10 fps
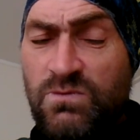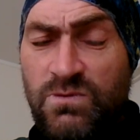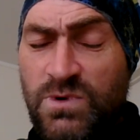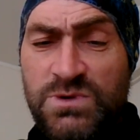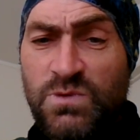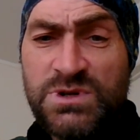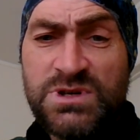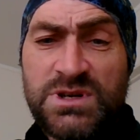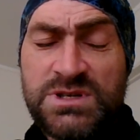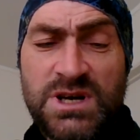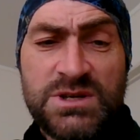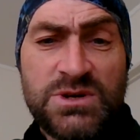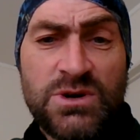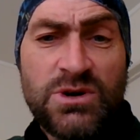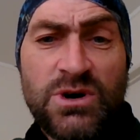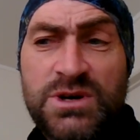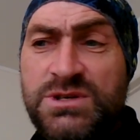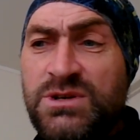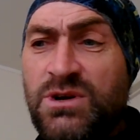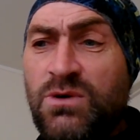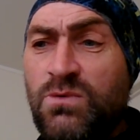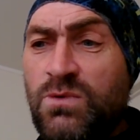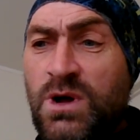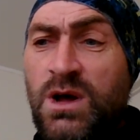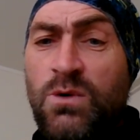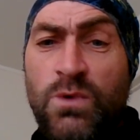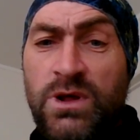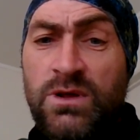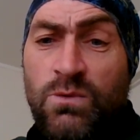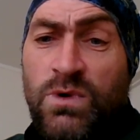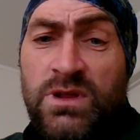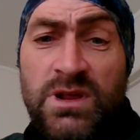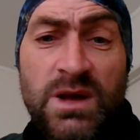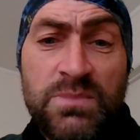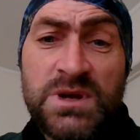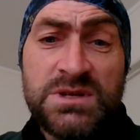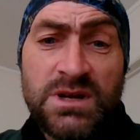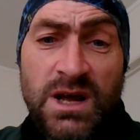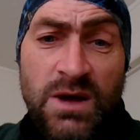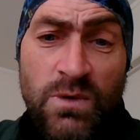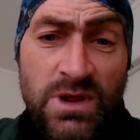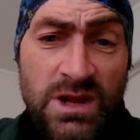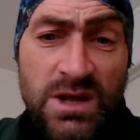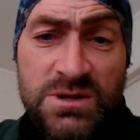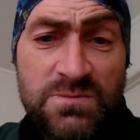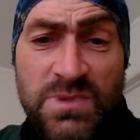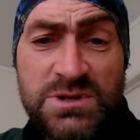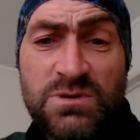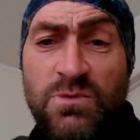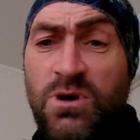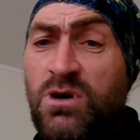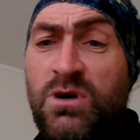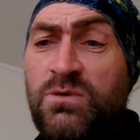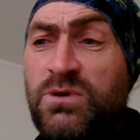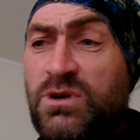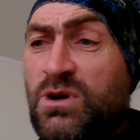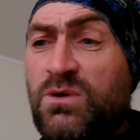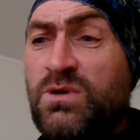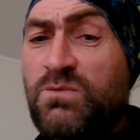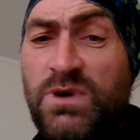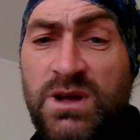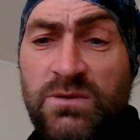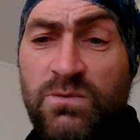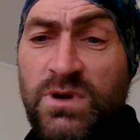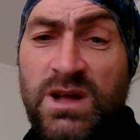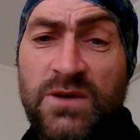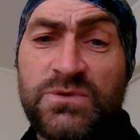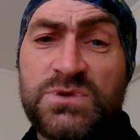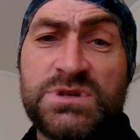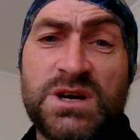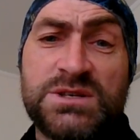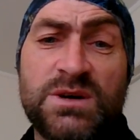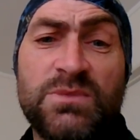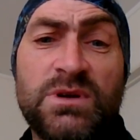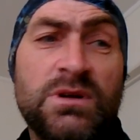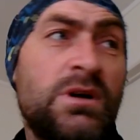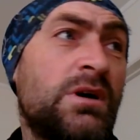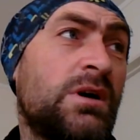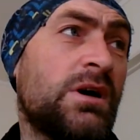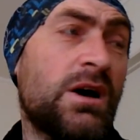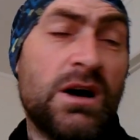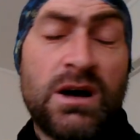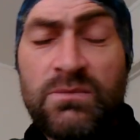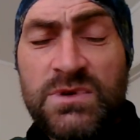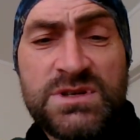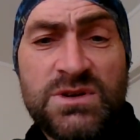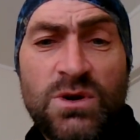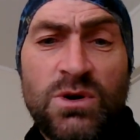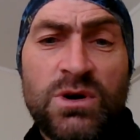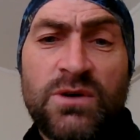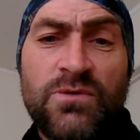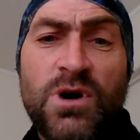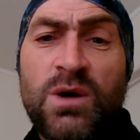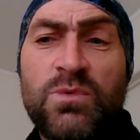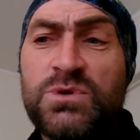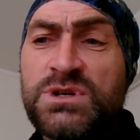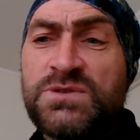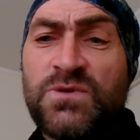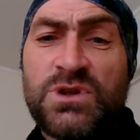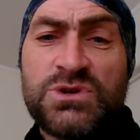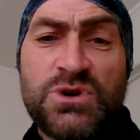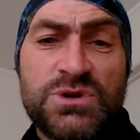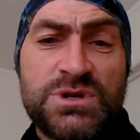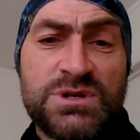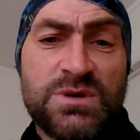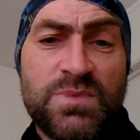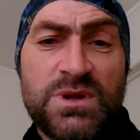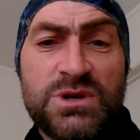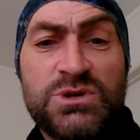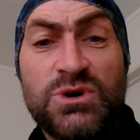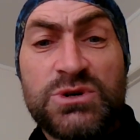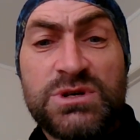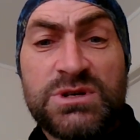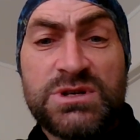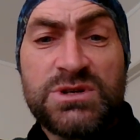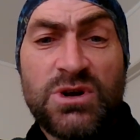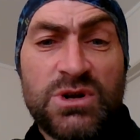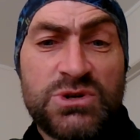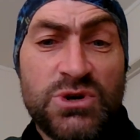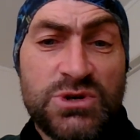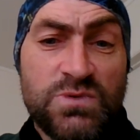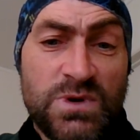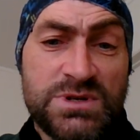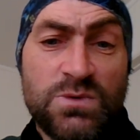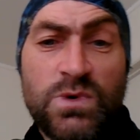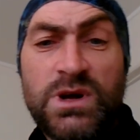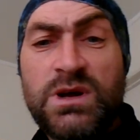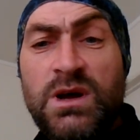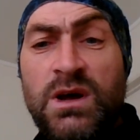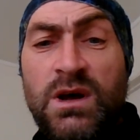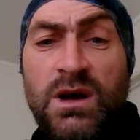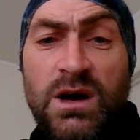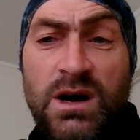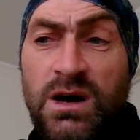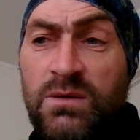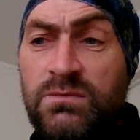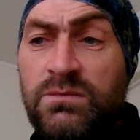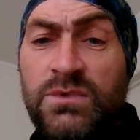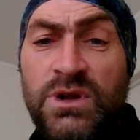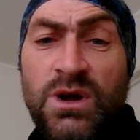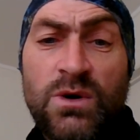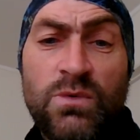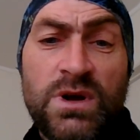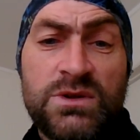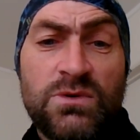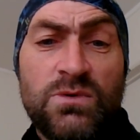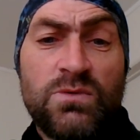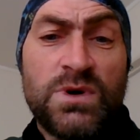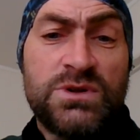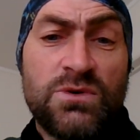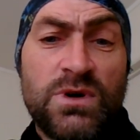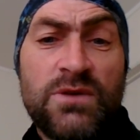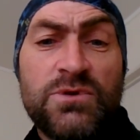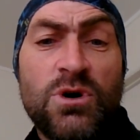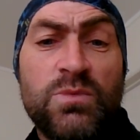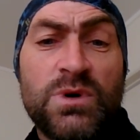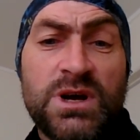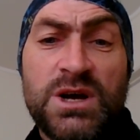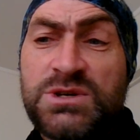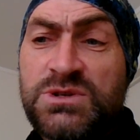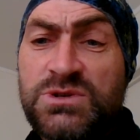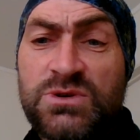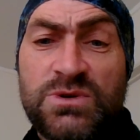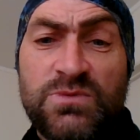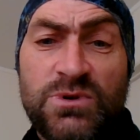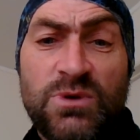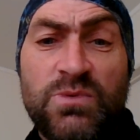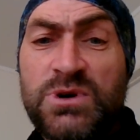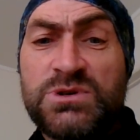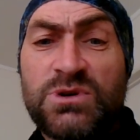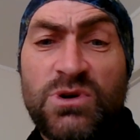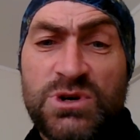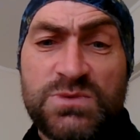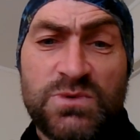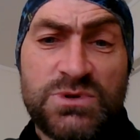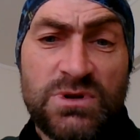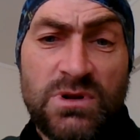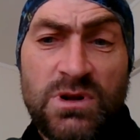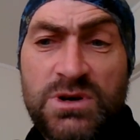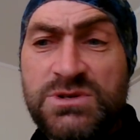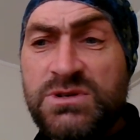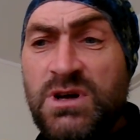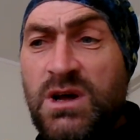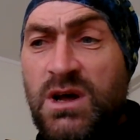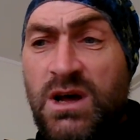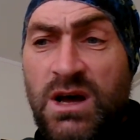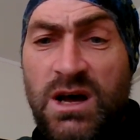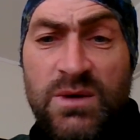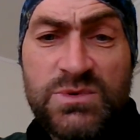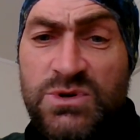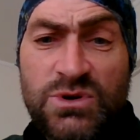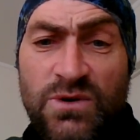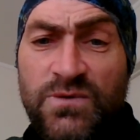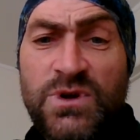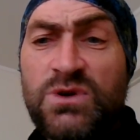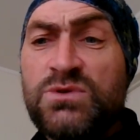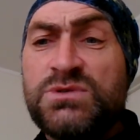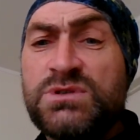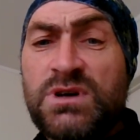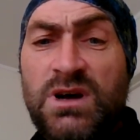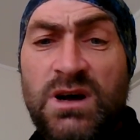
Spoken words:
wanted to say to you guys, whether that be today, whether that be tomorrow, we have to say something. It's no longer viable just for the church just to be the church and just go to church once a week. We do have the obligation to, preach the gospel to the lost, to the confused.